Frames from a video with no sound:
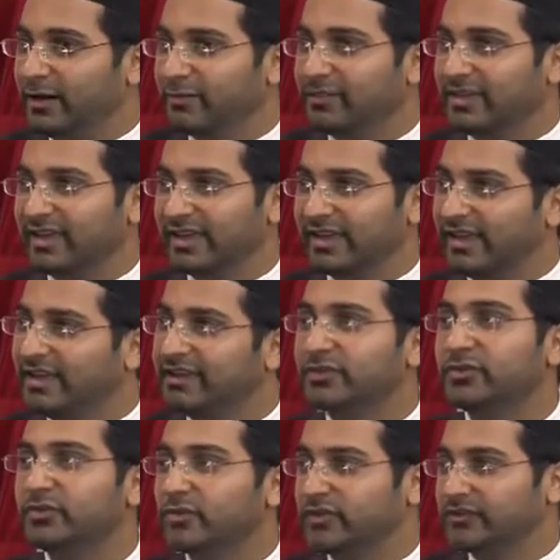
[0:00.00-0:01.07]
take any
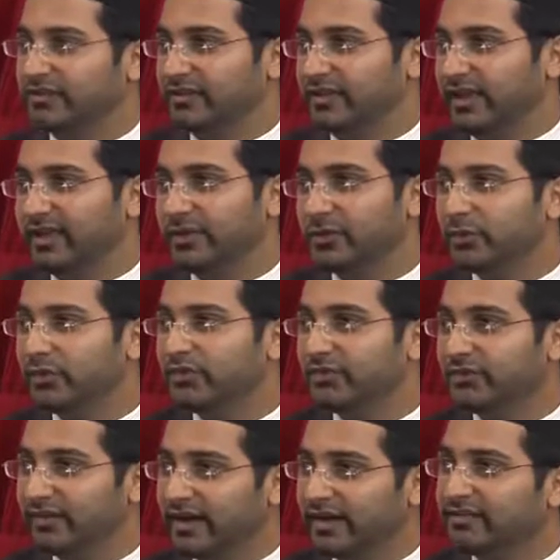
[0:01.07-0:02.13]
situation, and you will
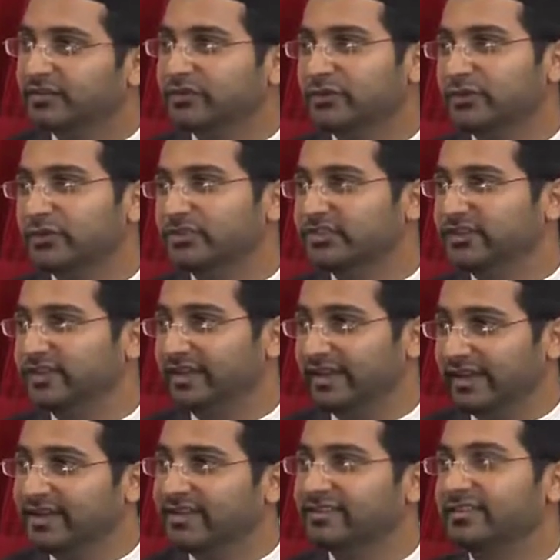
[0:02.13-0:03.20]
find the solution
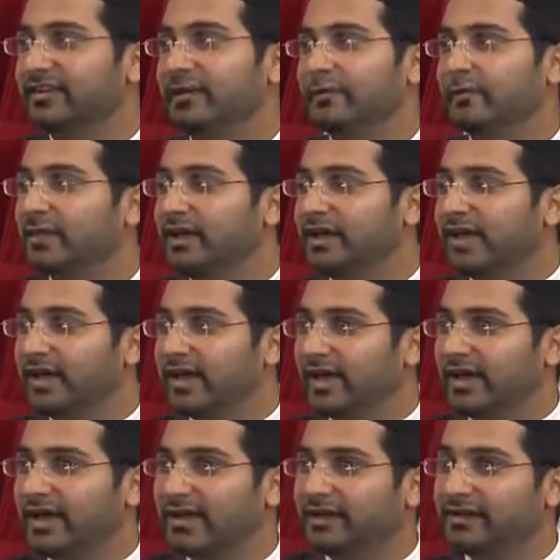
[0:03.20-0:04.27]
in Islam.
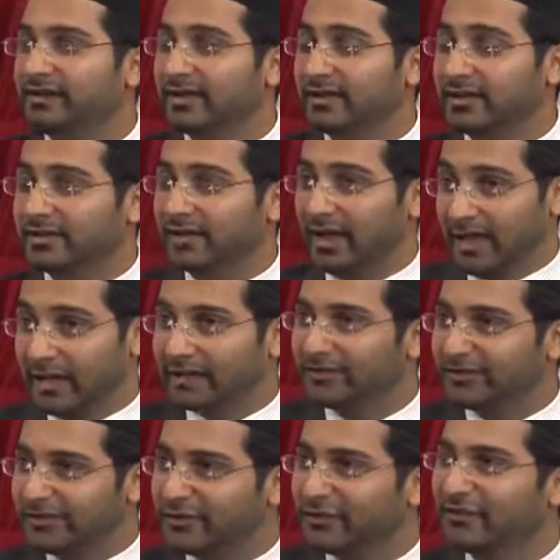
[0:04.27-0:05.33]
And I can
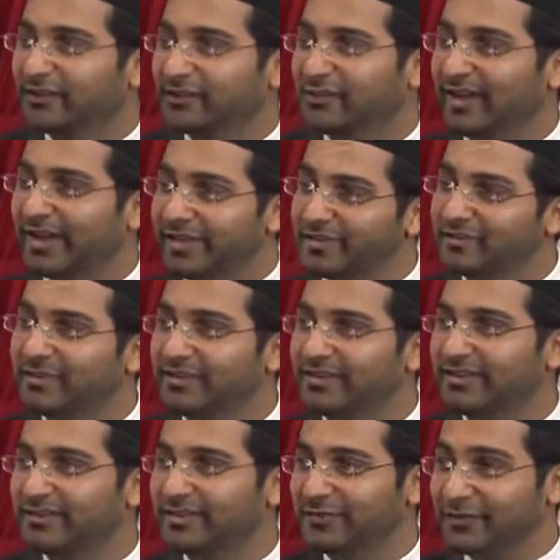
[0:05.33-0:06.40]
tell you this by
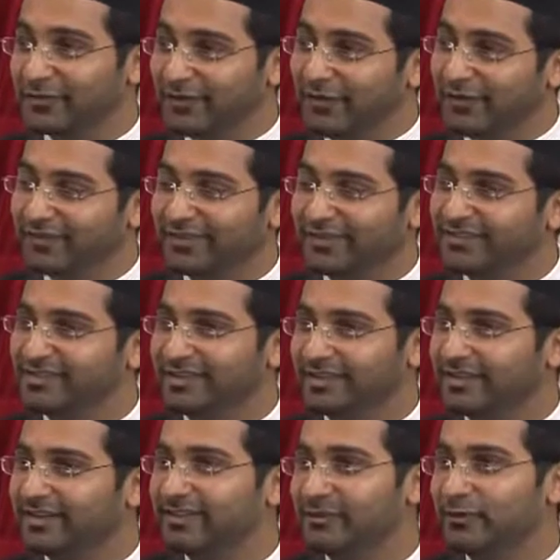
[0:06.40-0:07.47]
experience and with confidence that
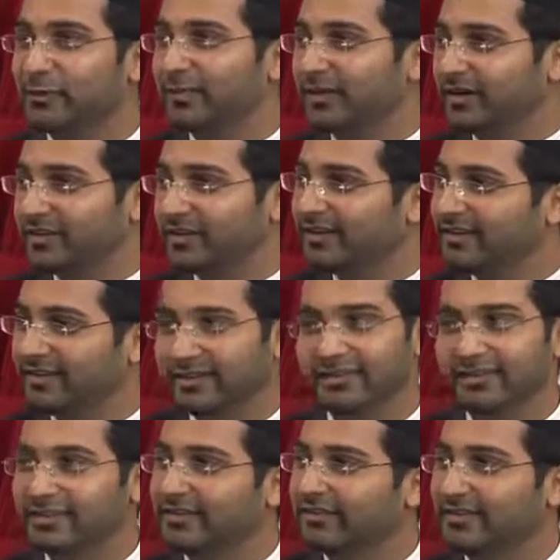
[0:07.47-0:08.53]
there is no parallel in
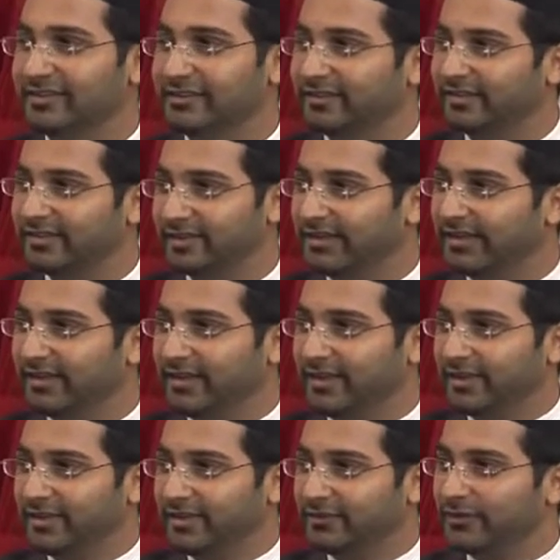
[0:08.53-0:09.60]
any other religion.
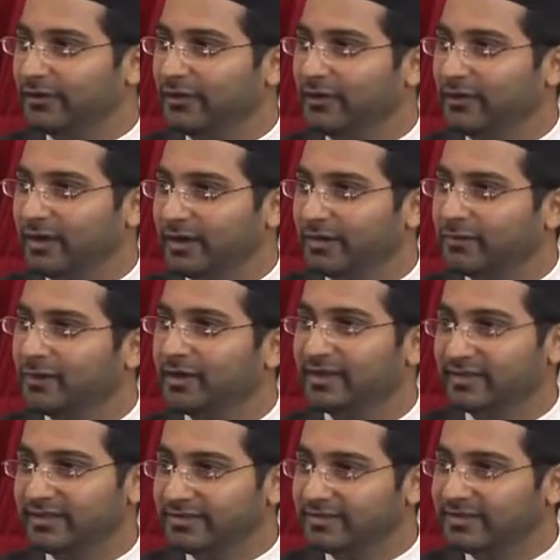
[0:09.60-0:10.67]
So Alhamdulillah,
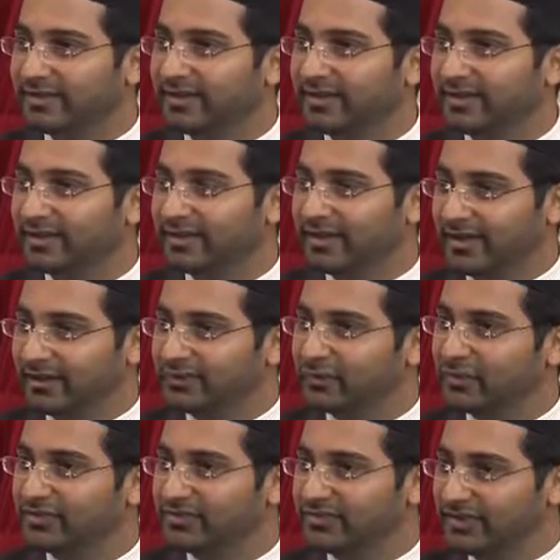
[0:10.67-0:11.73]
this
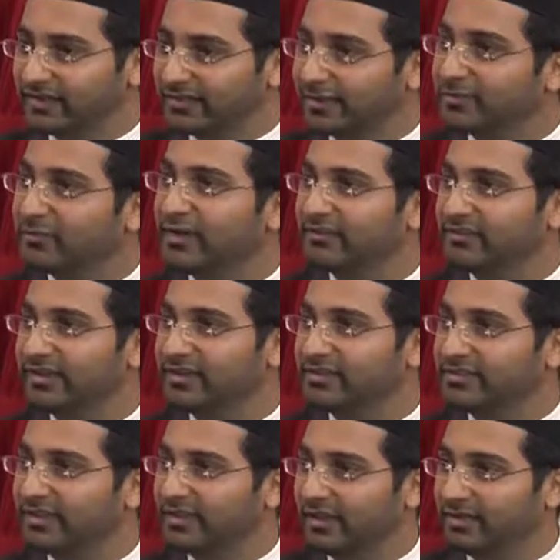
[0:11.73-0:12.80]
also strengthened my
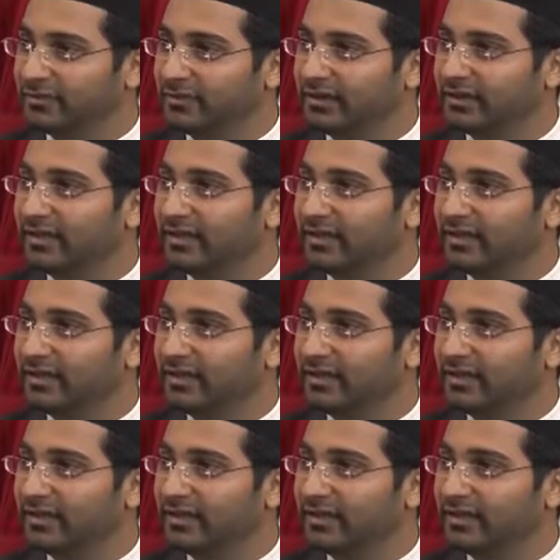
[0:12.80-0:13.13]
faith as well.